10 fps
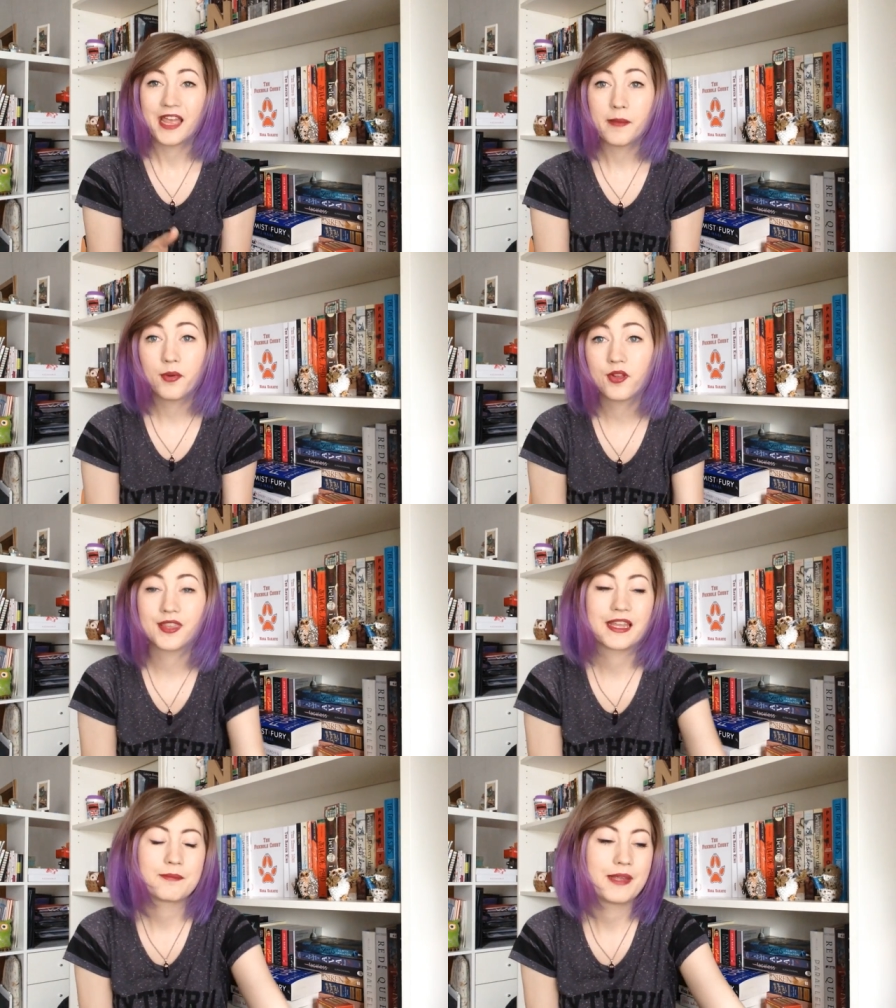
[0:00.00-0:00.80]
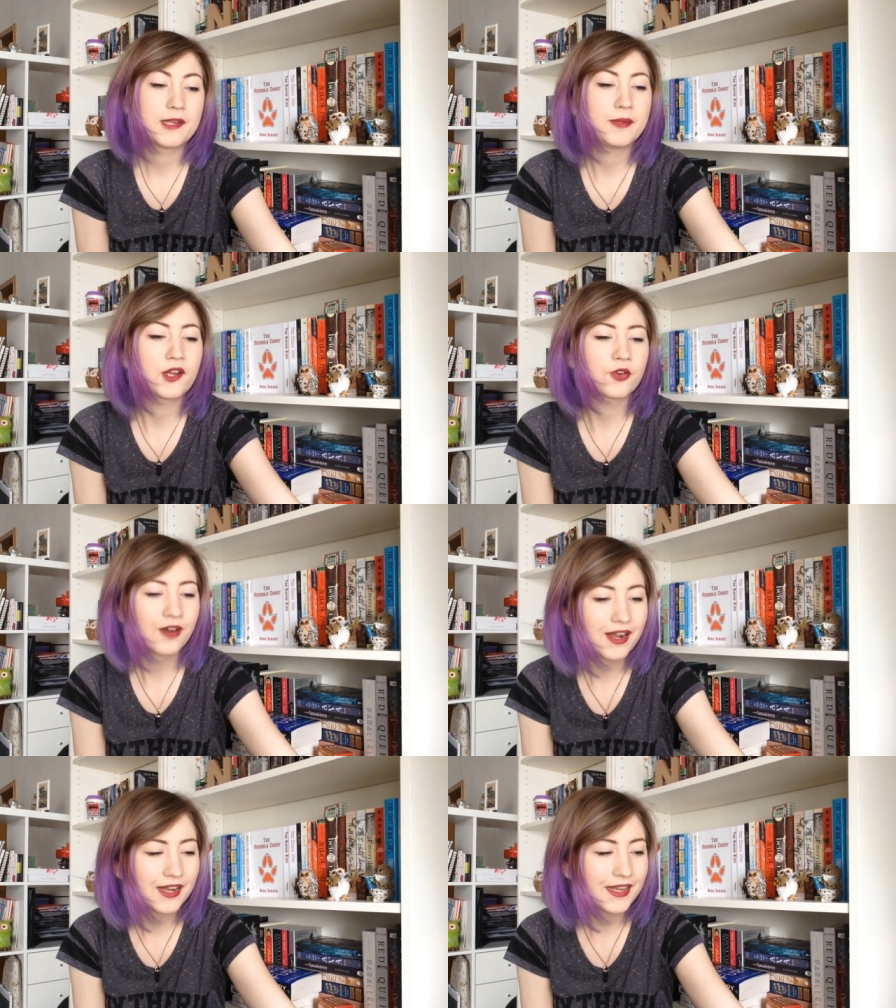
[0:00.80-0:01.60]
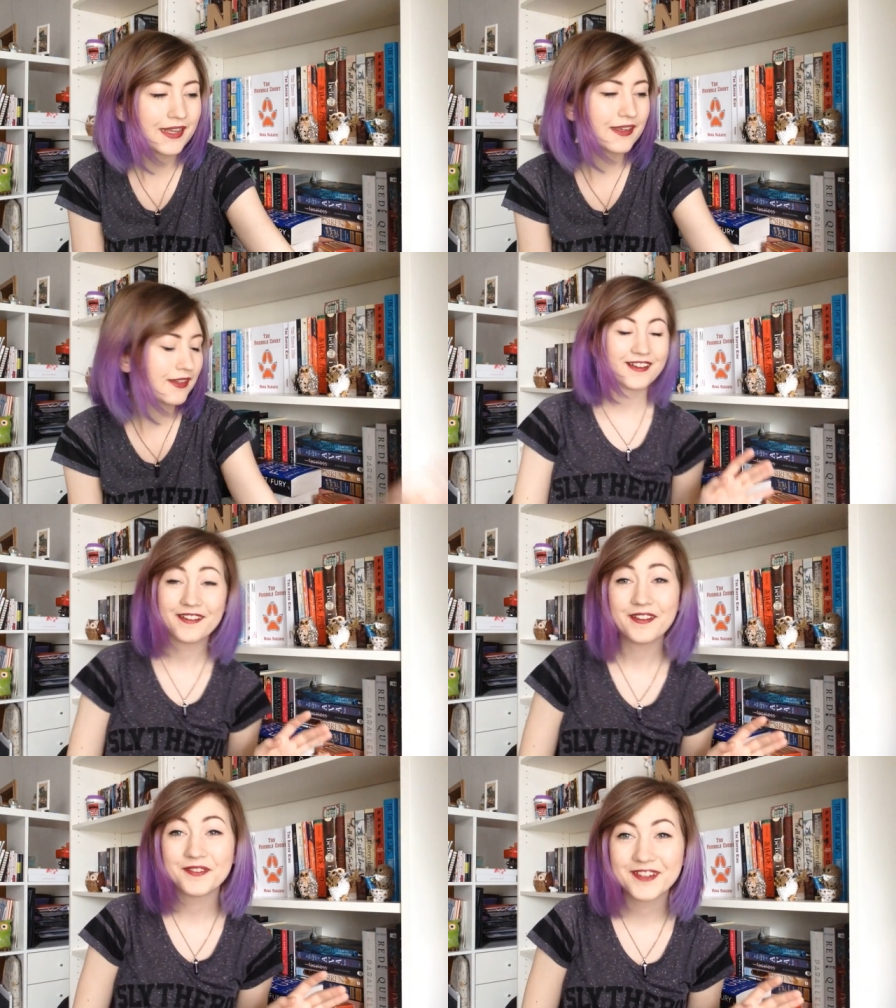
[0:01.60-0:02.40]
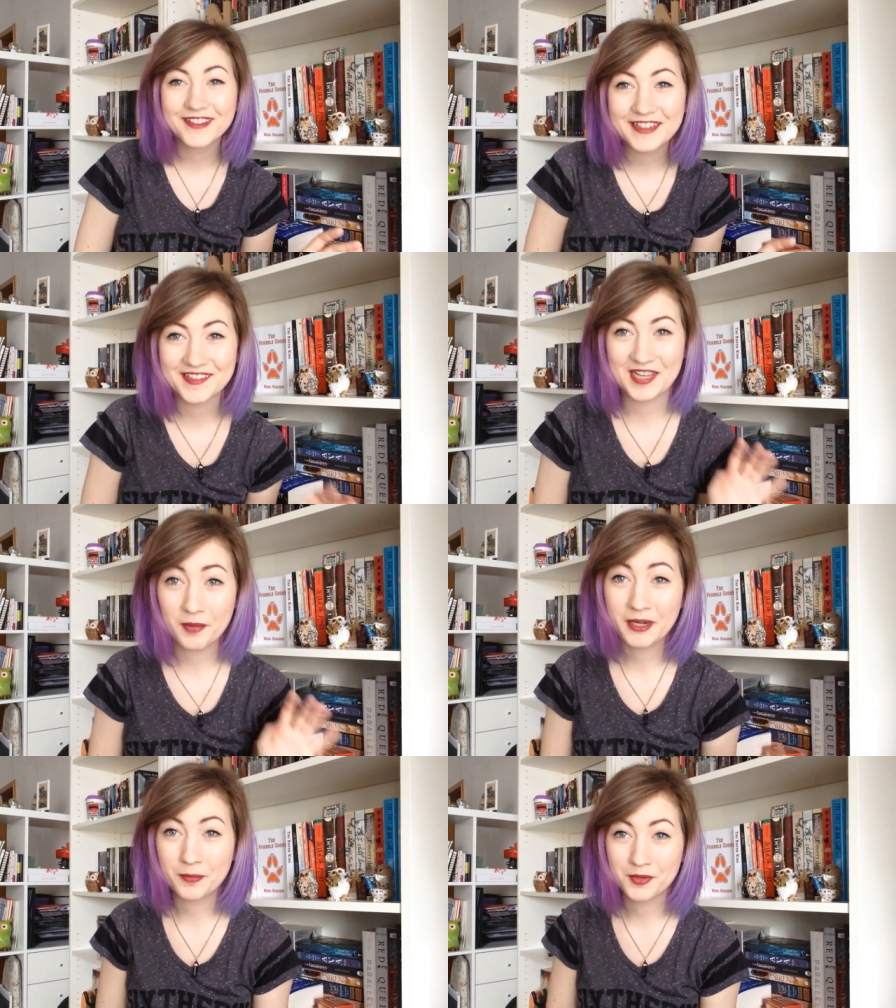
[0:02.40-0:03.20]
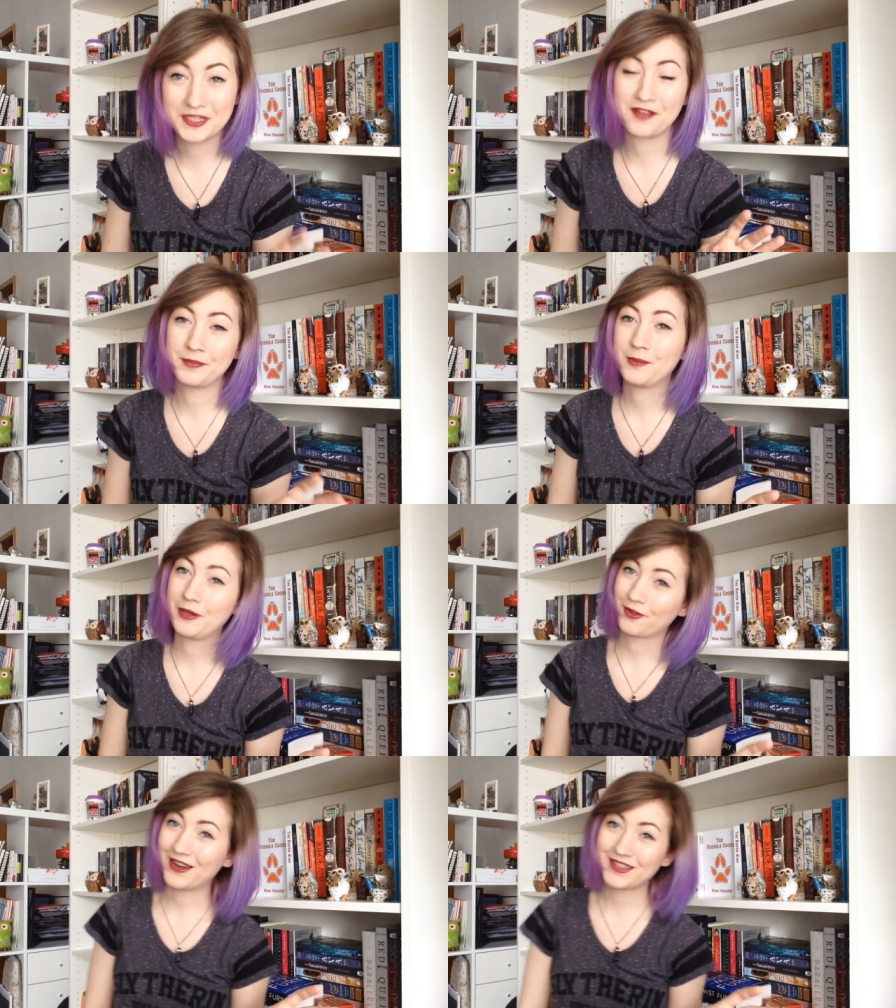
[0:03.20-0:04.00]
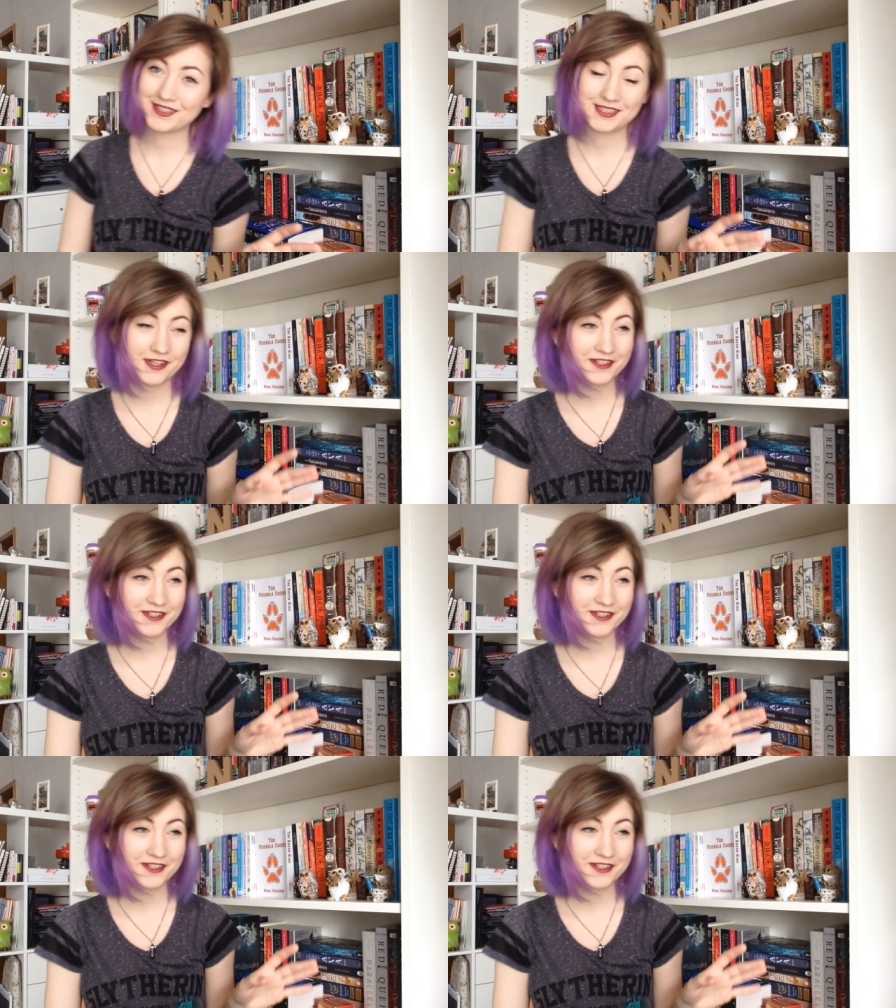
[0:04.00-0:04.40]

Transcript: a book that made me cry. I didn't realize how many books have made me cry this